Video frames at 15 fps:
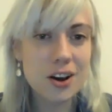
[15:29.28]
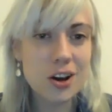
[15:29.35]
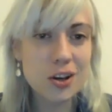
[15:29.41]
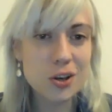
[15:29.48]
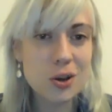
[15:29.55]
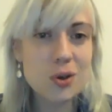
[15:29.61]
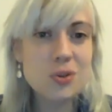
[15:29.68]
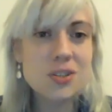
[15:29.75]
A
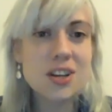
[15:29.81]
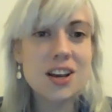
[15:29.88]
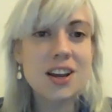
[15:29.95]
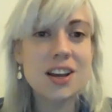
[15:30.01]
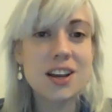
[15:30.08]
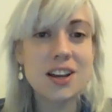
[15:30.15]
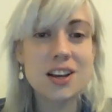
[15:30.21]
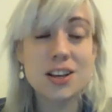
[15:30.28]

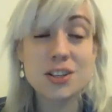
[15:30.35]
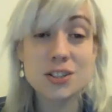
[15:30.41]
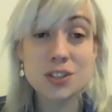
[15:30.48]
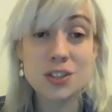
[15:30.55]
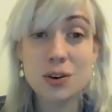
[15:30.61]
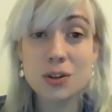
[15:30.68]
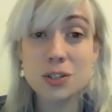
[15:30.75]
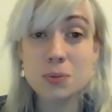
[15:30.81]
user is
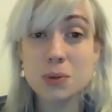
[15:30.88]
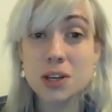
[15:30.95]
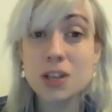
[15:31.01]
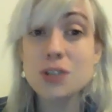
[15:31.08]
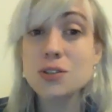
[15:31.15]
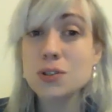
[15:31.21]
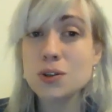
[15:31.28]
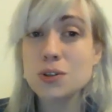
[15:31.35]
going to
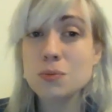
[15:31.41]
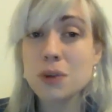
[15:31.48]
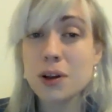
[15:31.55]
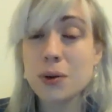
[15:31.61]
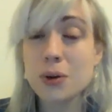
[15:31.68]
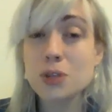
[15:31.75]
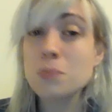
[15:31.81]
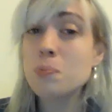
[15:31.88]
be, excuse my
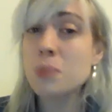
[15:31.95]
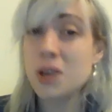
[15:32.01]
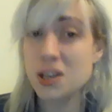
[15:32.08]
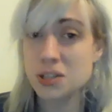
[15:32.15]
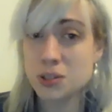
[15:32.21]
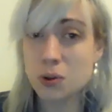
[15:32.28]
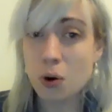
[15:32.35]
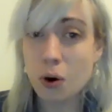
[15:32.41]
language,
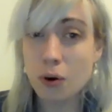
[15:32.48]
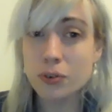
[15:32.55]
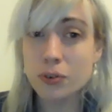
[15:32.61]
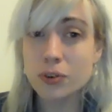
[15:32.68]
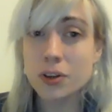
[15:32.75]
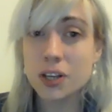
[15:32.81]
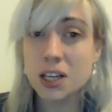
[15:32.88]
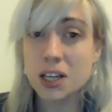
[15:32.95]
pissed
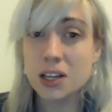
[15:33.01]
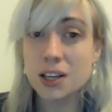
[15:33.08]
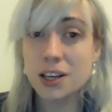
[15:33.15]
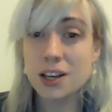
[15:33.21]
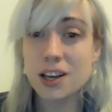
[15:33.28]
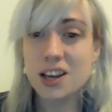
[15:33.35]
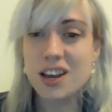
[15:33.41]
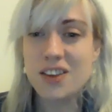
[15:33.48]
off
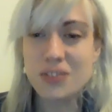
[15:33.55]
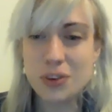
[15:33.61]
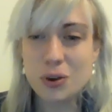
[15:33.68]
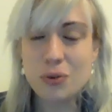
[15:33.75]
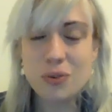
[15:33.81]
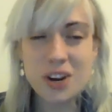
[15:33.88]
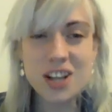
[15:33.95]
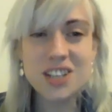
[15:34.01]
if
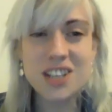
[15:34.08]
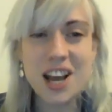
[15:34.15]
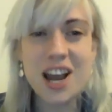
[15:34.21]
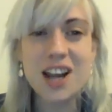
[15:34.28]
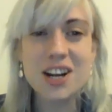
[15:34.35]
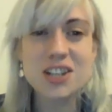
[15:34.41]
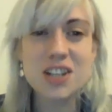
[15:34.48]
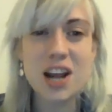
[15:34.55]
you
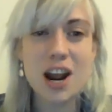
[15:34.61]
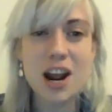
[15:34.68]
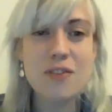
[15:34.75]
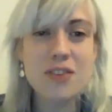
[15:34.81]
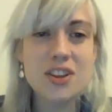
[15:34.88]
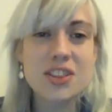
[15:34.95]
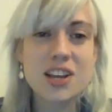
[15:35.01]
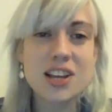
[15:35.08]
rechange
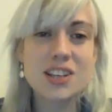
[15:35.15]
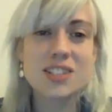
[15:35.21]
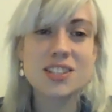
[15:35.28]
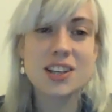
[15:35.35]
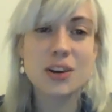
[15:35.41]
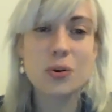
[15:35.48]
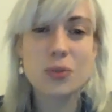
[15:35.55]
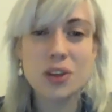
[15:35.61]

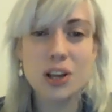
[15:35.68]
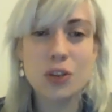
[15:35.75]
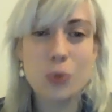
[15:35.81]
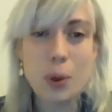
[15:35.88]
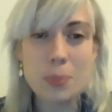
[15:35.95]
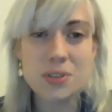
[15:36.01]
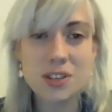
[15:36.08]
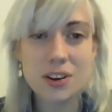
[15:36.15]
single thing in
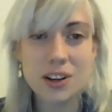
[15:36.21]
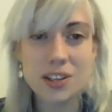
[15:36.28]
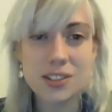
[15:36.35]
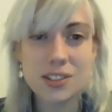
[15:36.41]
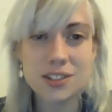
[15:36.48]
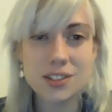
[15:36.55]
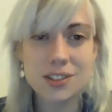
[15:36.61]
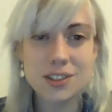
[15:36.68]
the
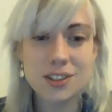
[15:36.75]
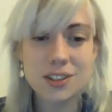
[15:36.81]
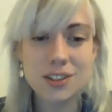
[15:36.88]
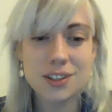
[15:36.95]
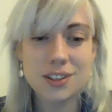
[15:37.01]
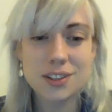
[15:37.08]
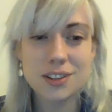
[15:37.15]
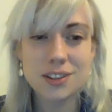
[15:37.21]
website.
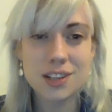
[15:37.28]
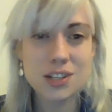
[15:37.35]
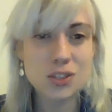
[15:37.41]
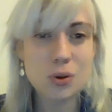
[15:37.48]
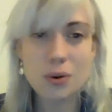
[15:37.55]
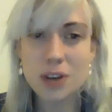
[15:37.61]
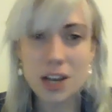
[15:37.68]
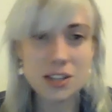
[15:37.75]

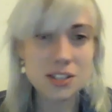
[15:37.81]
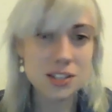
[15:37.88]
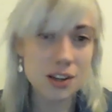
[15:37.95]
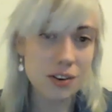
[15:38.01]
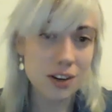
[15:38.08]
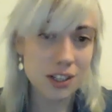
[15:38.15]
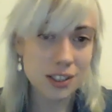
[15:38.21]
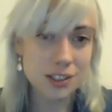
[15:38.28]
It's not
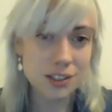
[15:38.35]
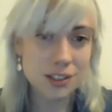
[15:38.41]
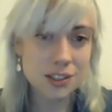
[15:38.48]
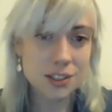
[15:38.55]
necessary.